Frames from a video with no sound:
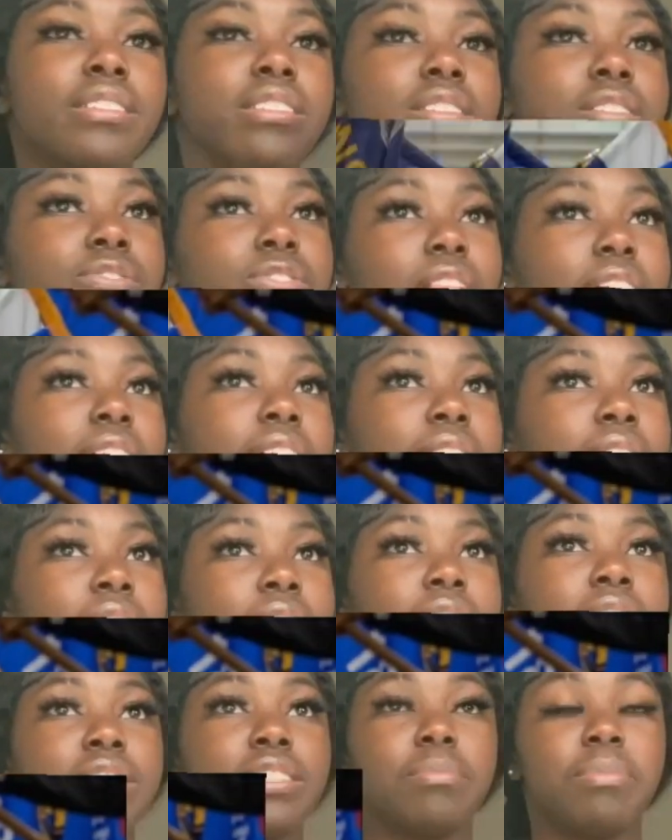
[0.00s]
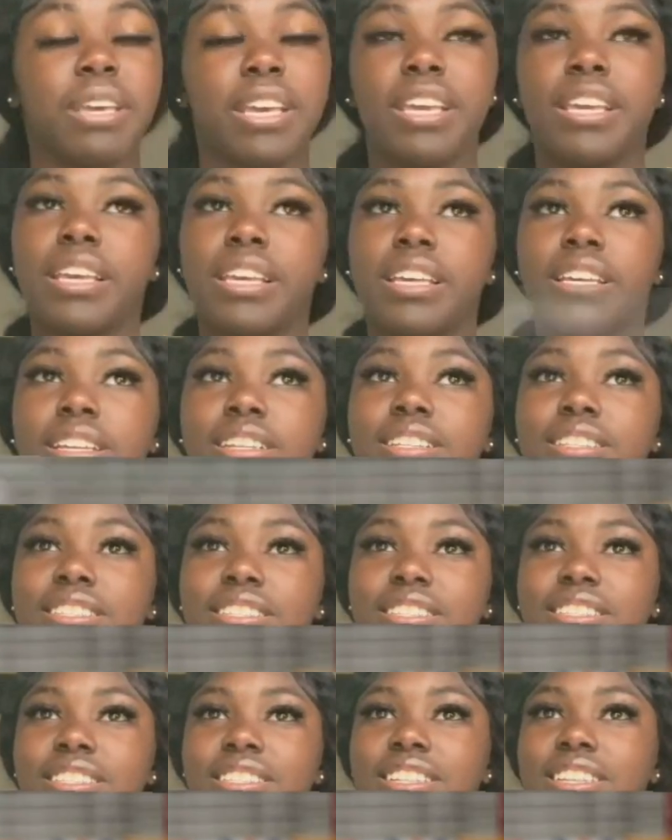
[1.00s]
the flags, the band.
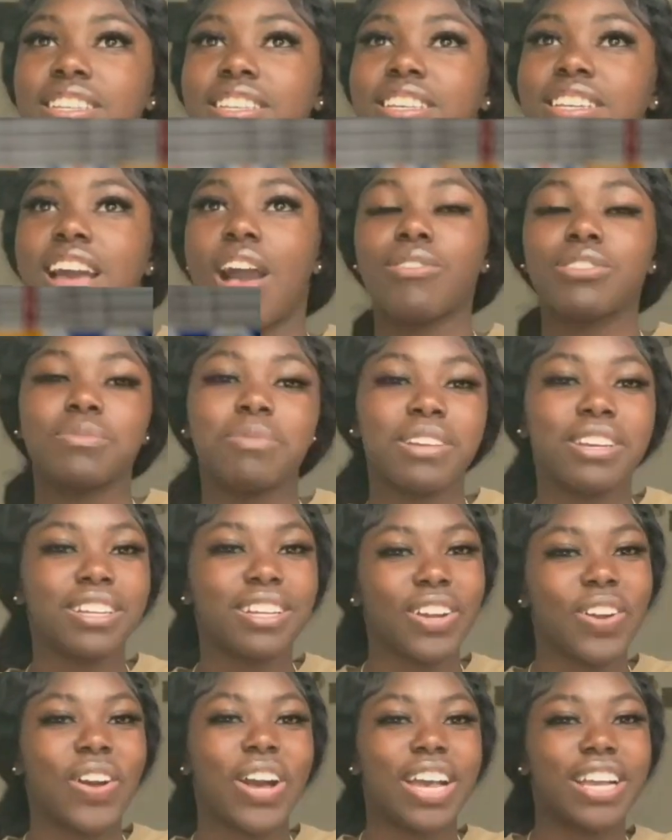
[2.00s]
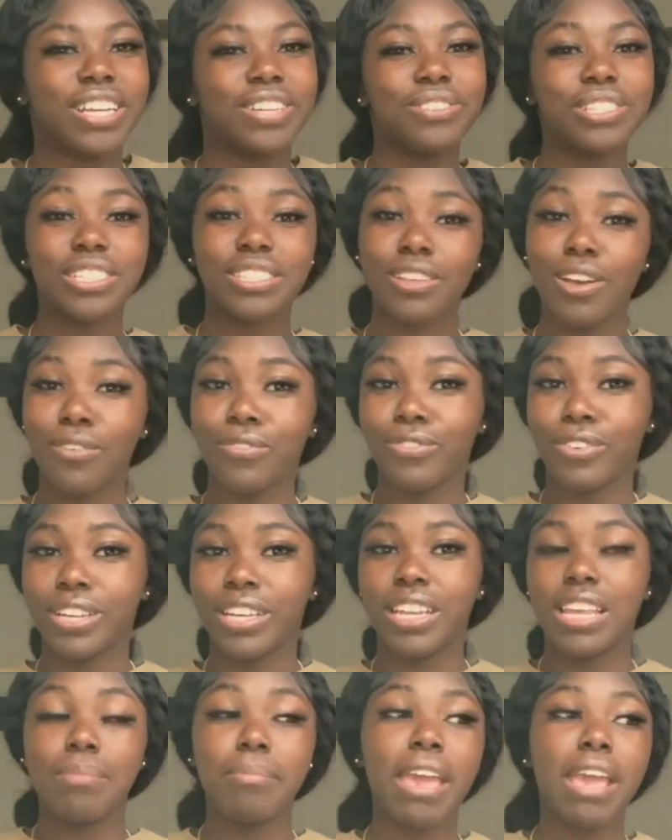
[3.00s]
Yeah, I was part of the choir. It was so fun.
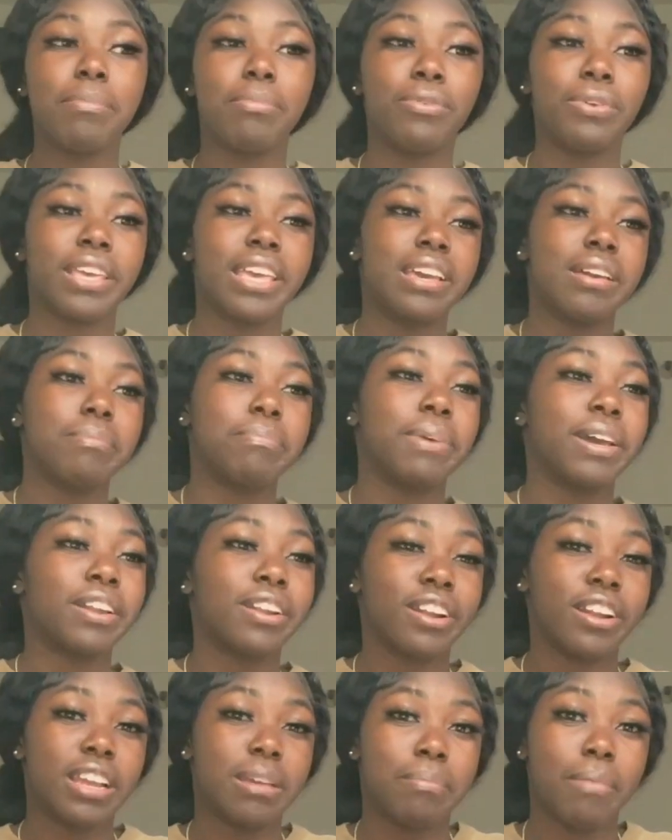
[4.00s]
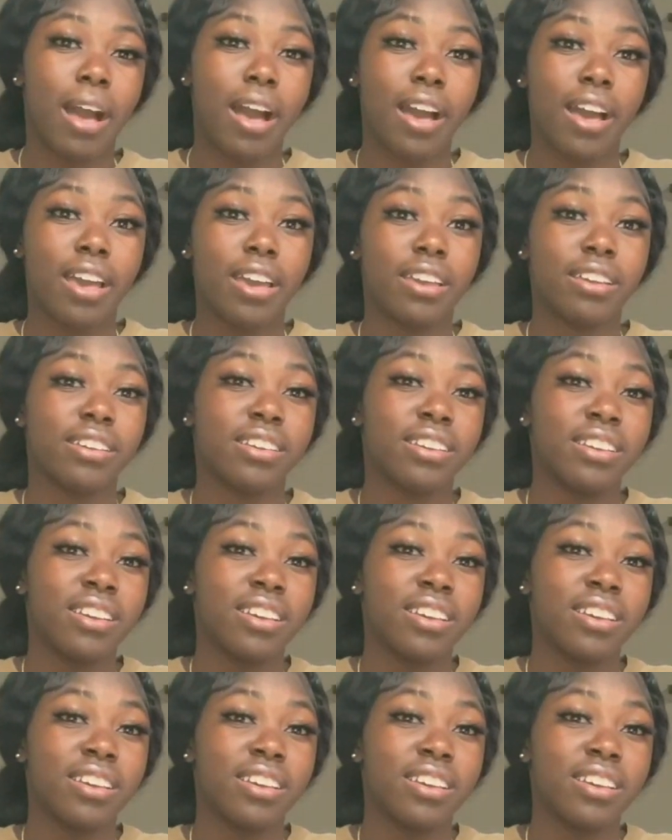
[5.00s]
It made boot camp better in my